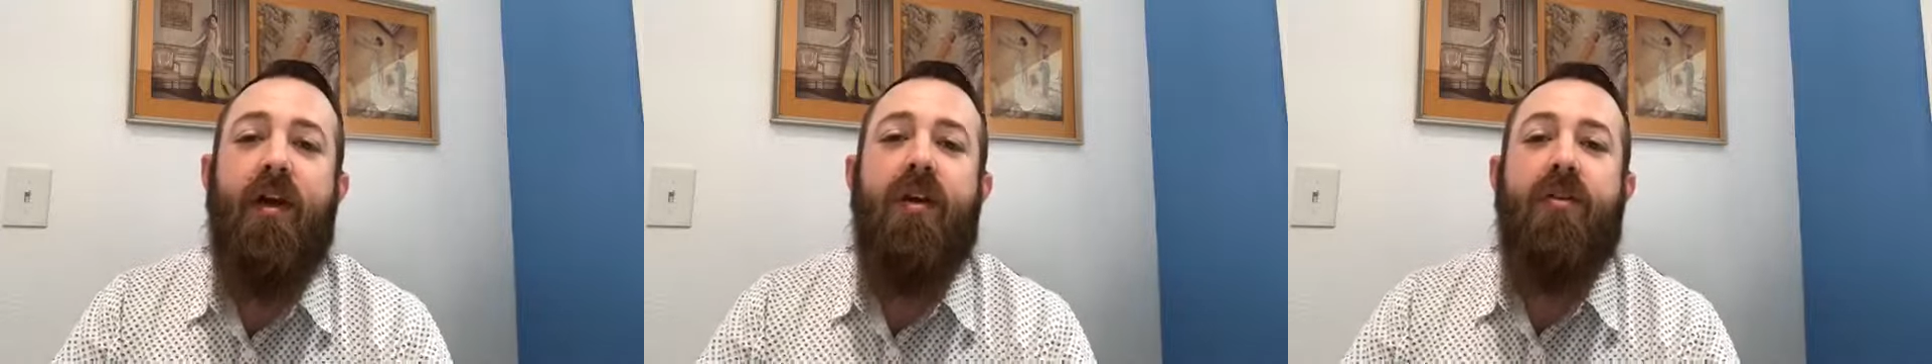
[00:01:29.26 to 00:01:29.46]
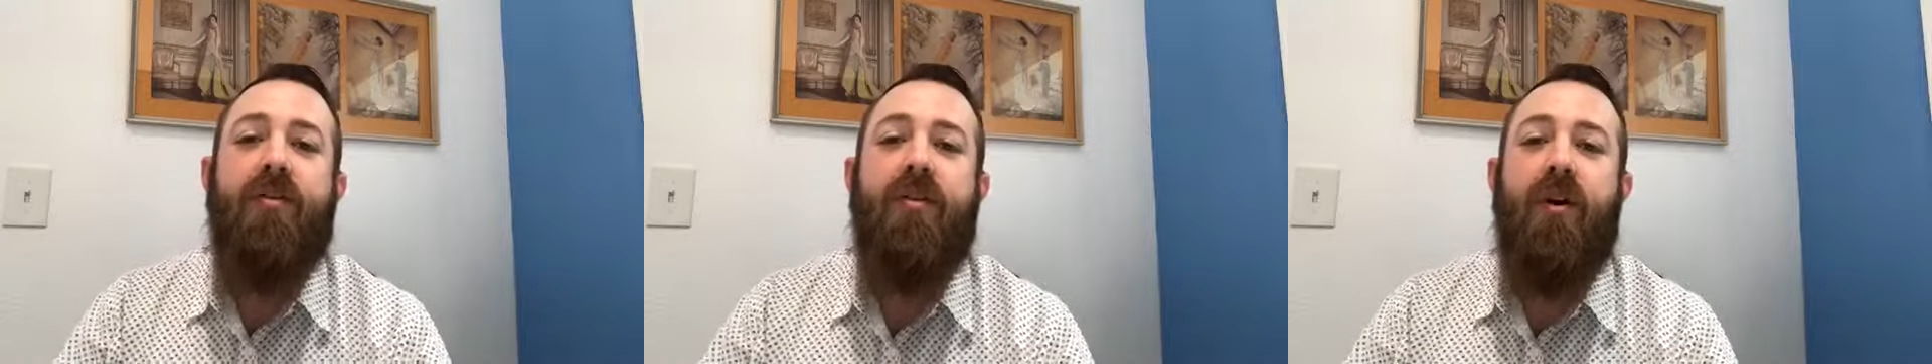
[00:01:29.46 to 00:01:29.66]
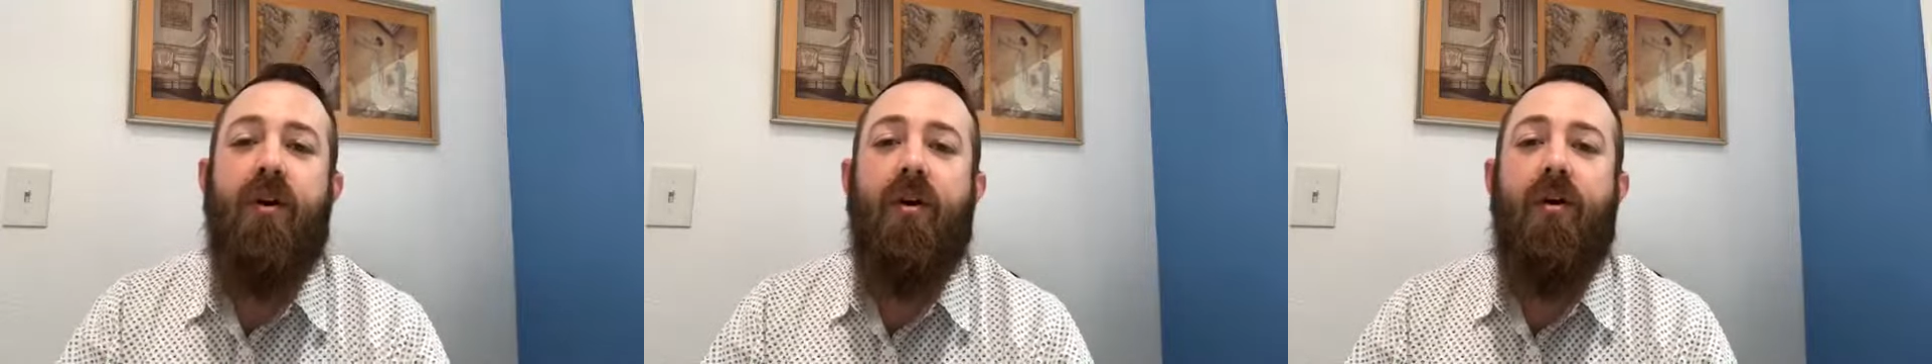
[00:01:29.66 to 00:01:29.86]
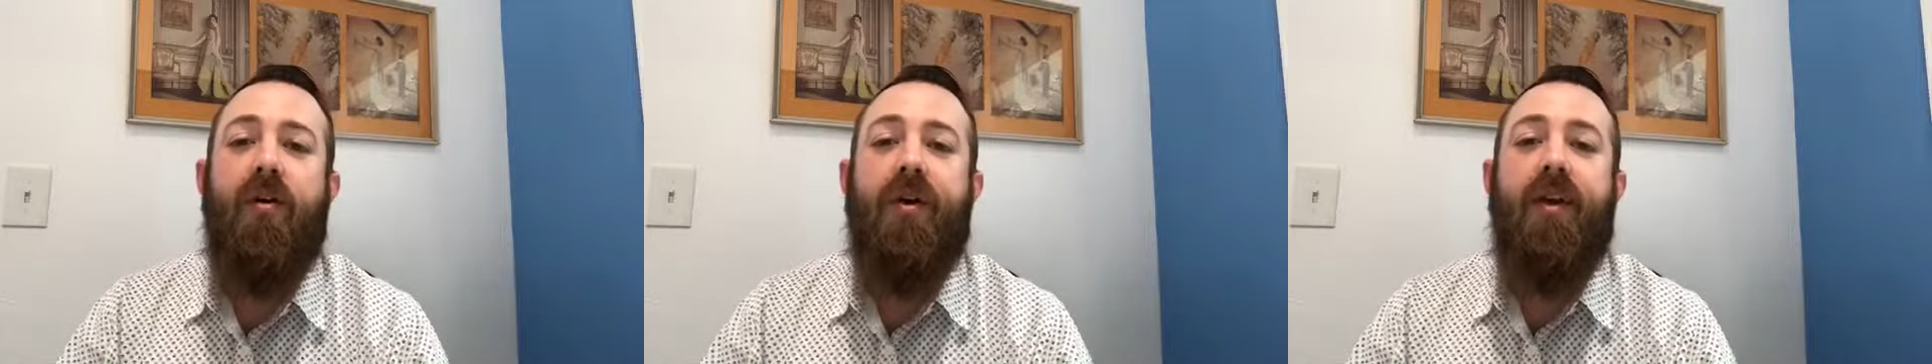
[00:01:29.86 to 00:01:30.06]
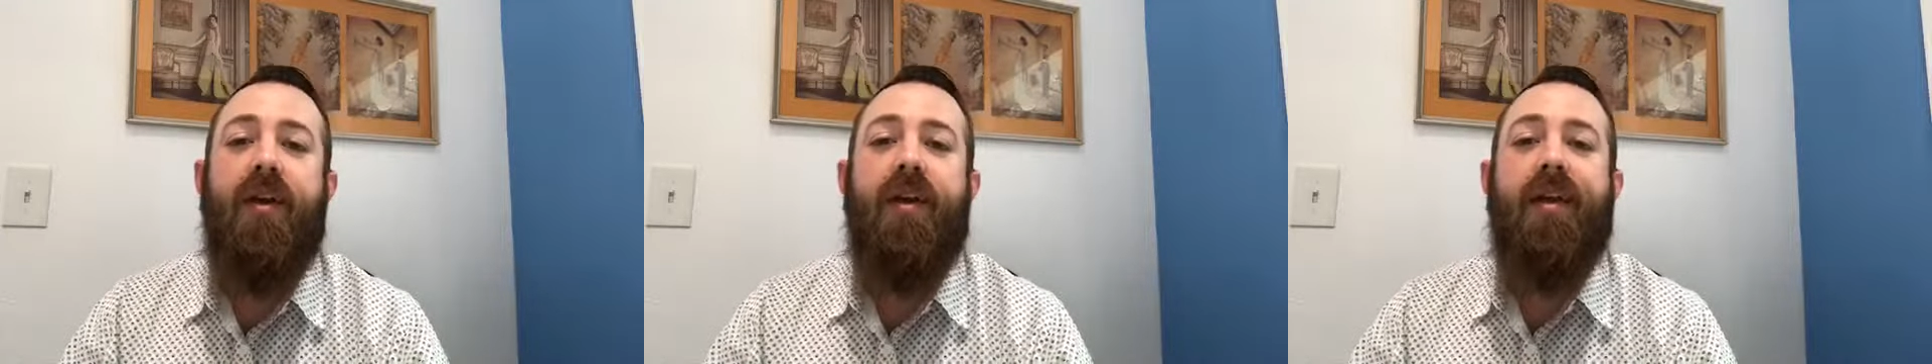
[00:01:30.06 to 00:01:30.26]

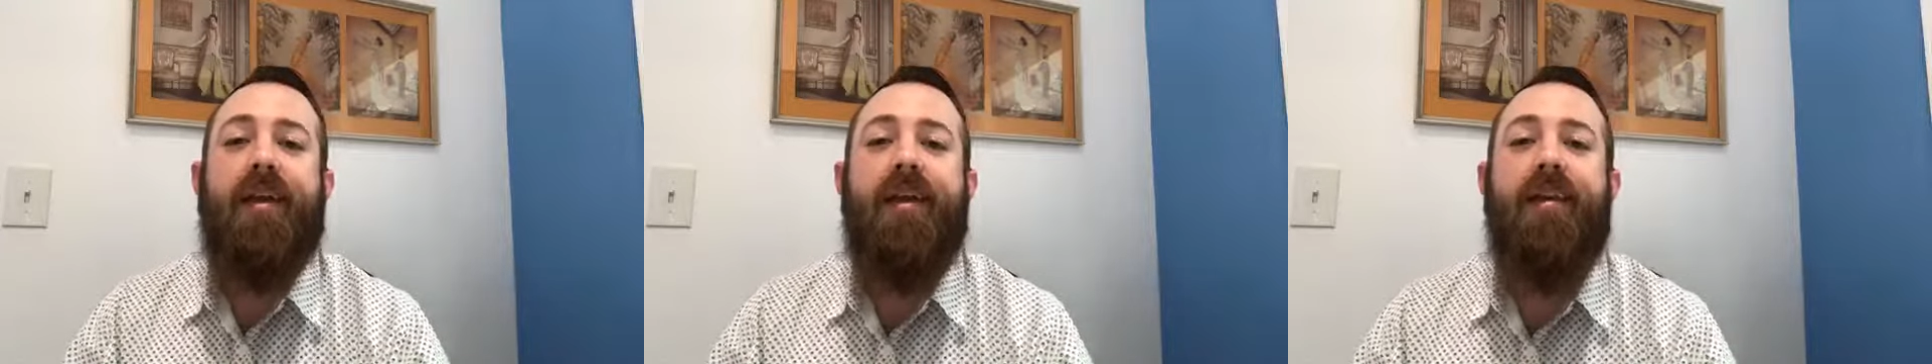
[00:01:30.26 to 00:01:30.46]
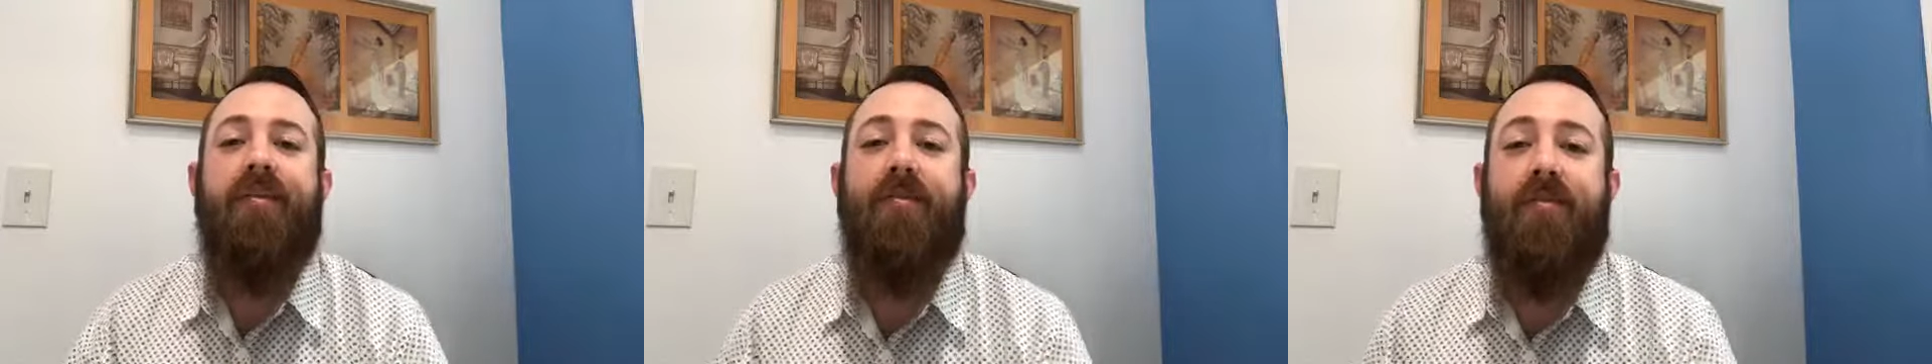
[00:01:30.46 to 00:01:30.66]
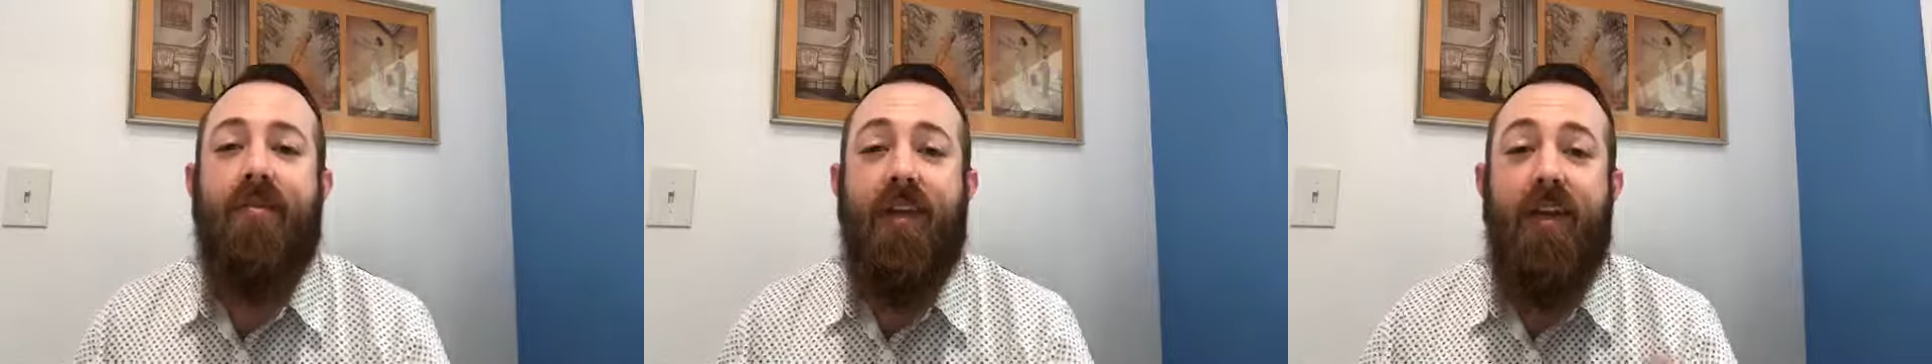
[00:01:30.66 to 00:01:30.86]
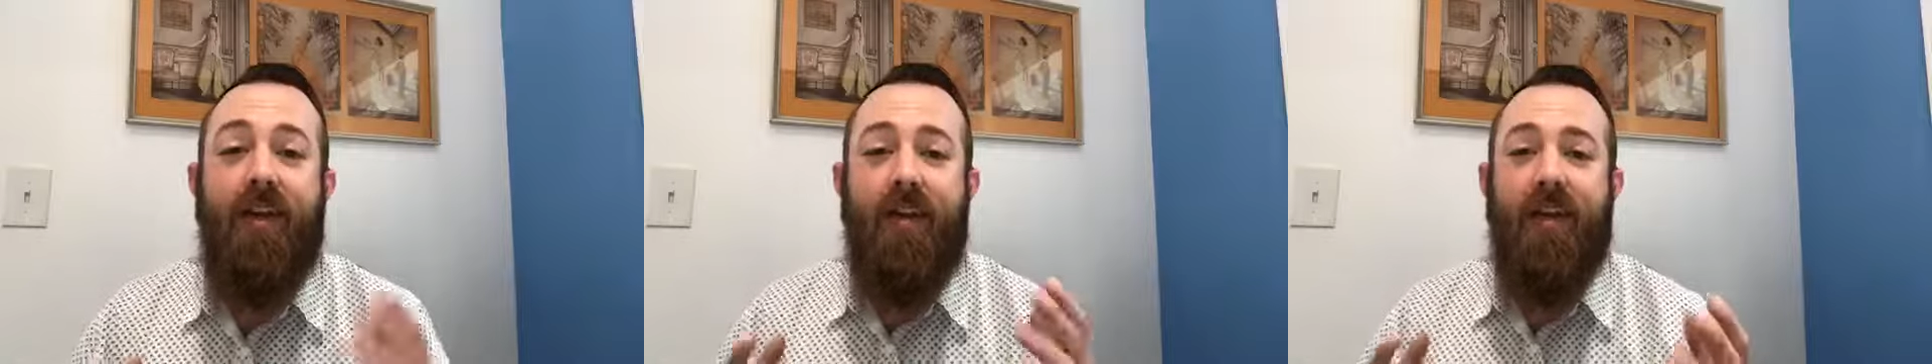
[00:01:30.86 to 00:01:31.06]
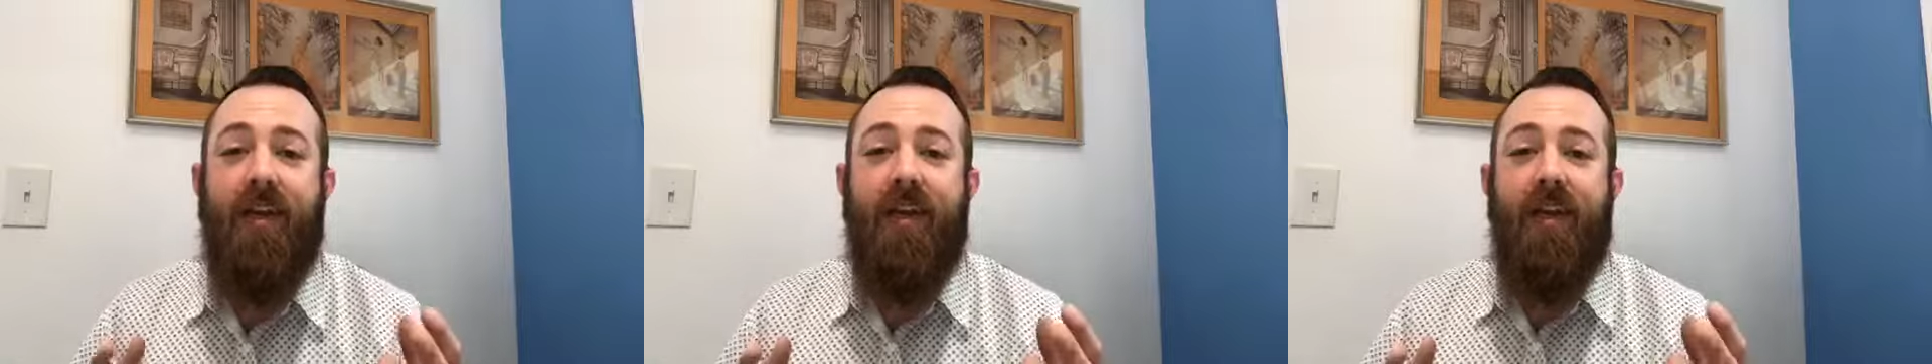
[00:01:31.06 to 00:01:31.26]
So in
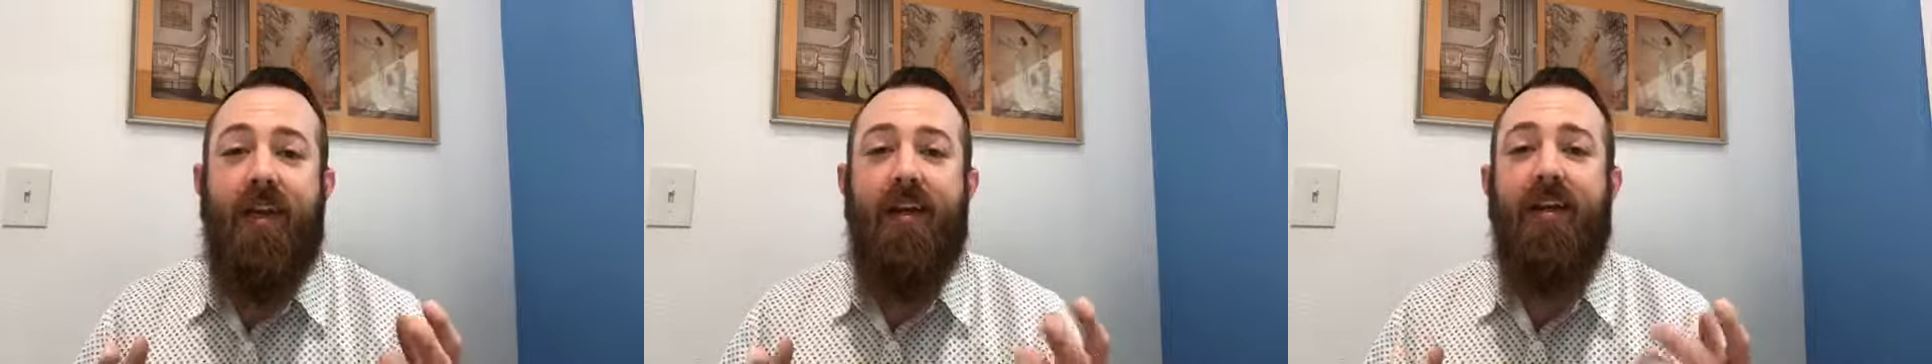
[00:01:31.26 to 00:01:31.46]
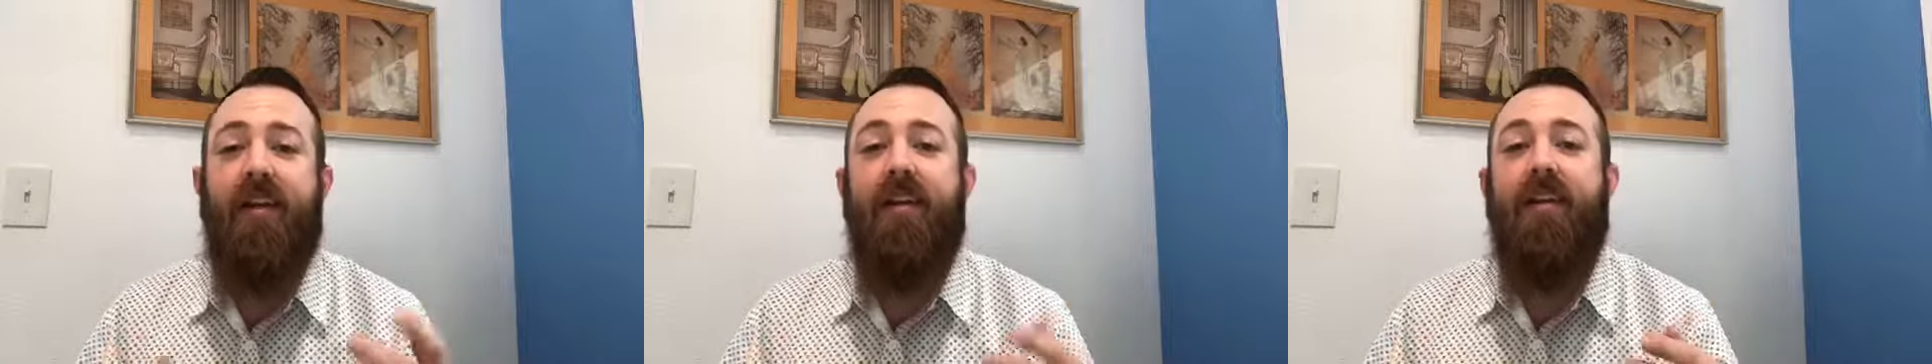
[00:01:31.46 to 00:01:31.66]
theory,